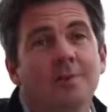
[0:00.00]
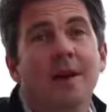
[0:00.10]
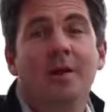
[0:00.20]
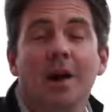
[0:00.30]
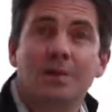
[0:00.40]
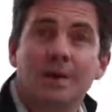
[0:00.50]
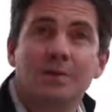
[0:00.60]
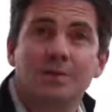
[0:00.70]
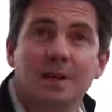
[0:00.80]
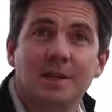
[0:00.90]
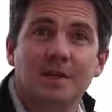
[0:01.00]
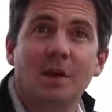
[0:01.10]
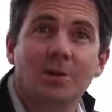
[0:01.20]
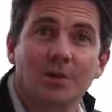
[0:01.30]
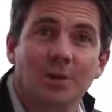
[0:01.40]
there are these fees
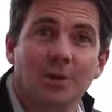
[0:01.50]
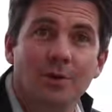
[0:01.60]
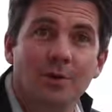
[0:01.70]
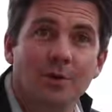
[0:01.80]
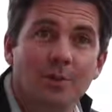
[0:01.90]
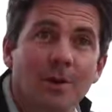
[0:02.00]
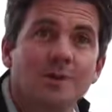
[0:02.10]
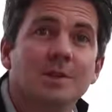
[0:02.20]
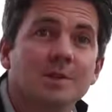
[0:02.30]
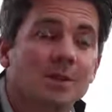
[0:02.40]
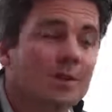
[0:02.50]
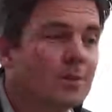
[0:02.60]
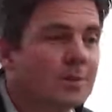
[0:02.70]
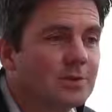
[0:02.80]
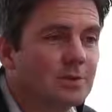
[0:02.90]
on your deposits and on
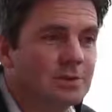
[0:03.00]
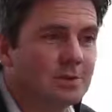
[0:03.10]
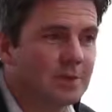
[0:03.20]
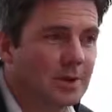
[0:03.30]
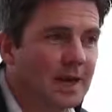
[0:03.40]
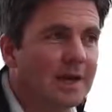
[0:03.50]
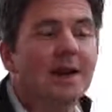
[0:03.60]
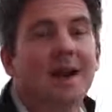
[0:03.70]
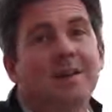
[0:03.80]
your withdrawals, okay?